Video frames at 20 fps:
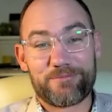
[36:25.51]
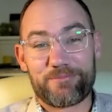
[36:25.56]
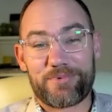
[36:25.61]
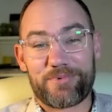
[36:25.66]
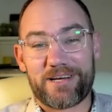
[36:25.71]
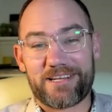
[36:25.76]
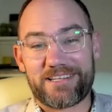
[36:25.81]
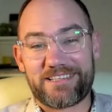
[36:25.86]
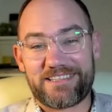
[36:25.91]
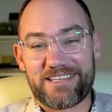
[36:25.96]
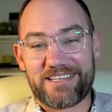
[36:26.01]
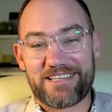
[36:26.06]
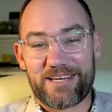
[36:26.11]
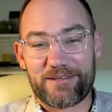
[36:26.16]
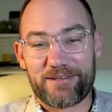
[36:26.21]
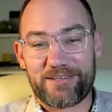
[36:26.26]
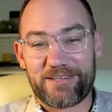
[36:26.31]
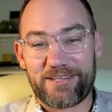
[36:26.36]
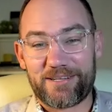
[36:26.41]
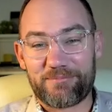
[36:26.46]
But
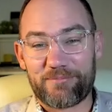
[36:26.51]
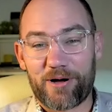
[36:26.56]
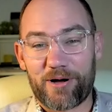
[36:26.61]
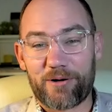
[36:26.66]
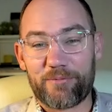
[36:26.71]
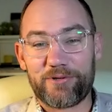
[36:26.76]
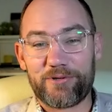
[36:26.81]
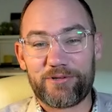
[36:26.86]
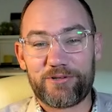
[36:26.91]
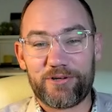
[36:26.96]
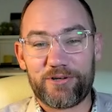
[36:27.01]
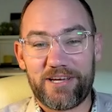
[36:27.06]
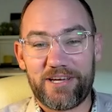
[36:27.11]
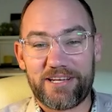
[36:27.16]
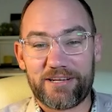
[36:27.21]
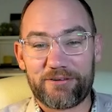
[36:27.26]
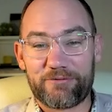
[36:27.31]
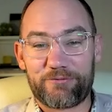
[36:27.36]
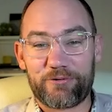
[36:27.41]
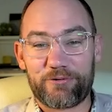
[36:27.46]
the moment you hit
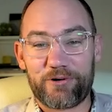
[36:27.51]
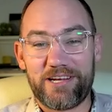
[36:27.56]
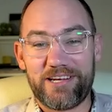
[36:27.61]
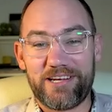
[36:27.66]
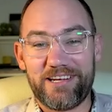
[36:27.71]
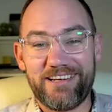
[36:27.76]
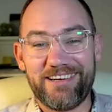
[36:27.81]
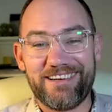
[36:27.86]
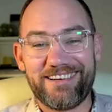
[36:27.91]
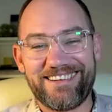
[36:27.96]
a free,